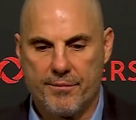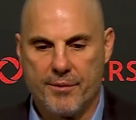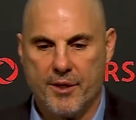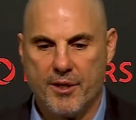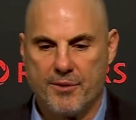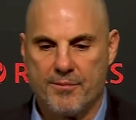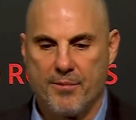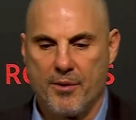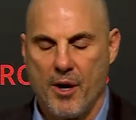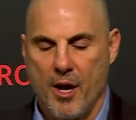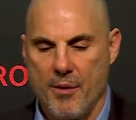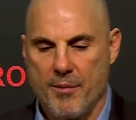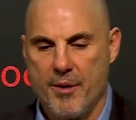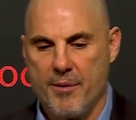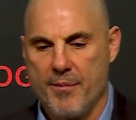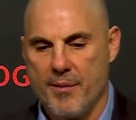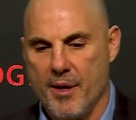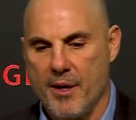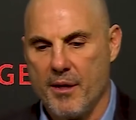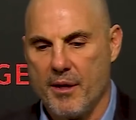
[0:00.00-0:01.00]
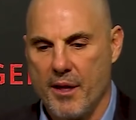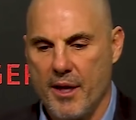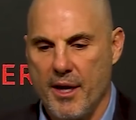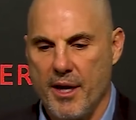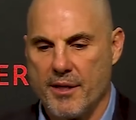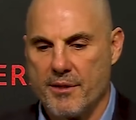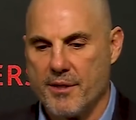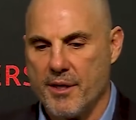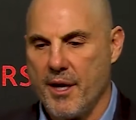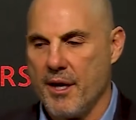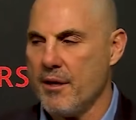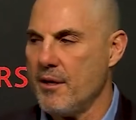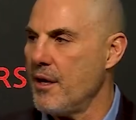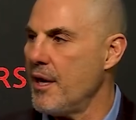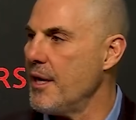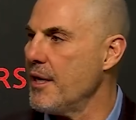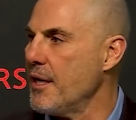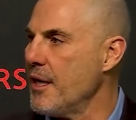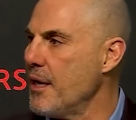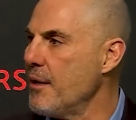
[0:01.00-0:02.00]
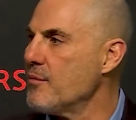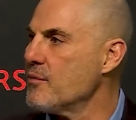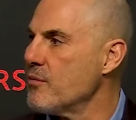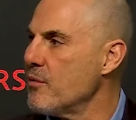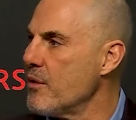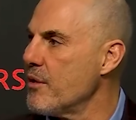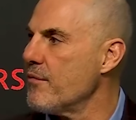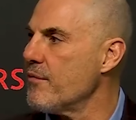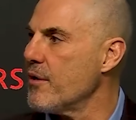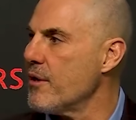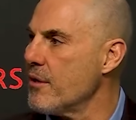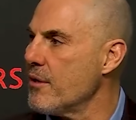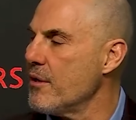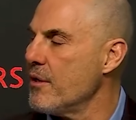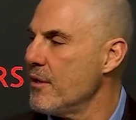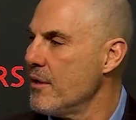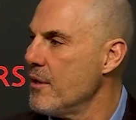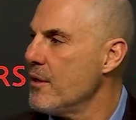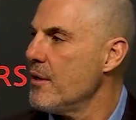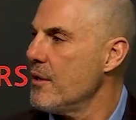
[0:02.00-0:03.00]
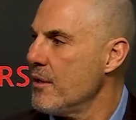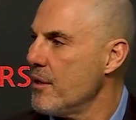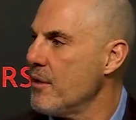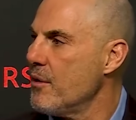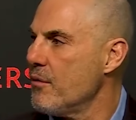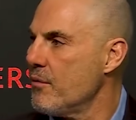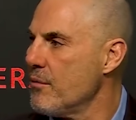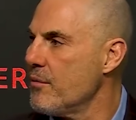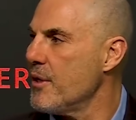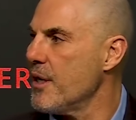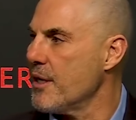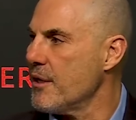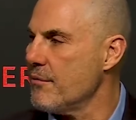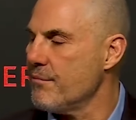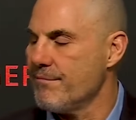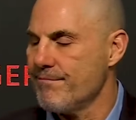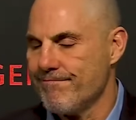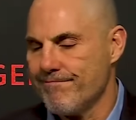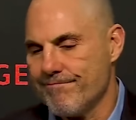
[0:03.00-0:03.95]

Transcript: he's probably been the last 8-9 games one of our, you know, like,